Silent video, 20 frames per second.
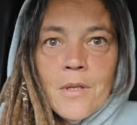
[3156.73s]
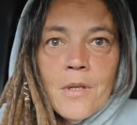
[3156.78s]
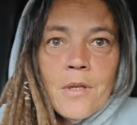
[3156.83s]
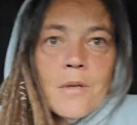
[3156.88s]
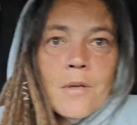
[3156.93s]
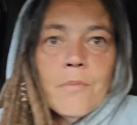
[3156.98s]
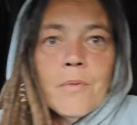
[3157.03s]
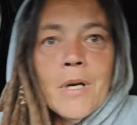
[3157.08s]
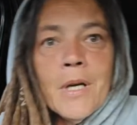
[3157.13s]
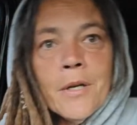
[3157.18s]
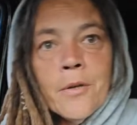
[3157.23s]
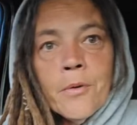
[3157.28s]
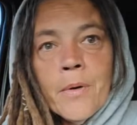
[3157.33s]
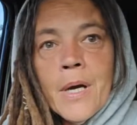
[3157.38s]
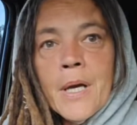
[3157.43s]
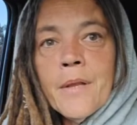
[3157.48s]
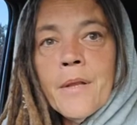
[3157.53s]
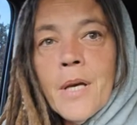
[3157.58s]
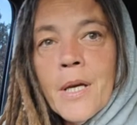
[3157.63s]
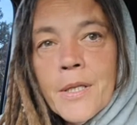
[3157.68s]
why do
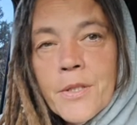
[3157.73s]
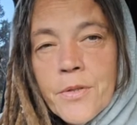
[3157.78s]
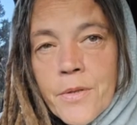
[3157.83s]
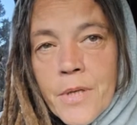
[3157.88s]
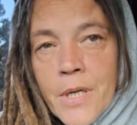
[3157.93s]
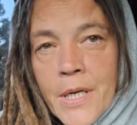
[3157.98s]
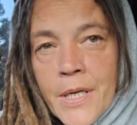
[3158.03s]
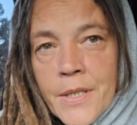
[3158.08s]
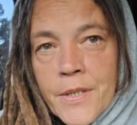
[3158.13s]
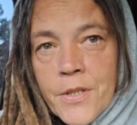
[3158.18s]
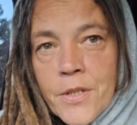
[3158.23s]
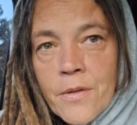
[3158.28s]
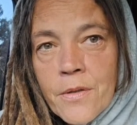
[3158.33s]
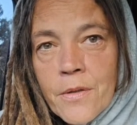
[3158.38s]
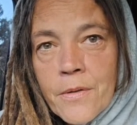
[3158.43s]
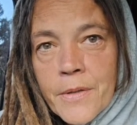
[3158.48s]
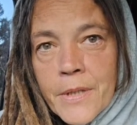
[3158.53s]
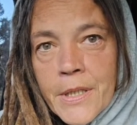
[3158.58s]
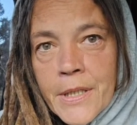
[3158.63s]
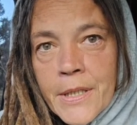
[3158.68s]
I like dreads? You
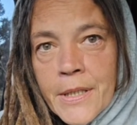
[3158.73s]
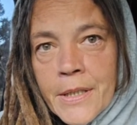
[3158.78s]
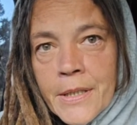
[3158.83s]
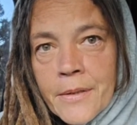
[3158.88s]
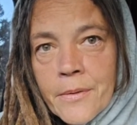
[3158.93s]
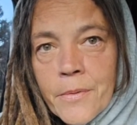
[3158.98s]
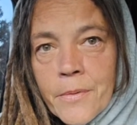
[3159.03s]
don't get it?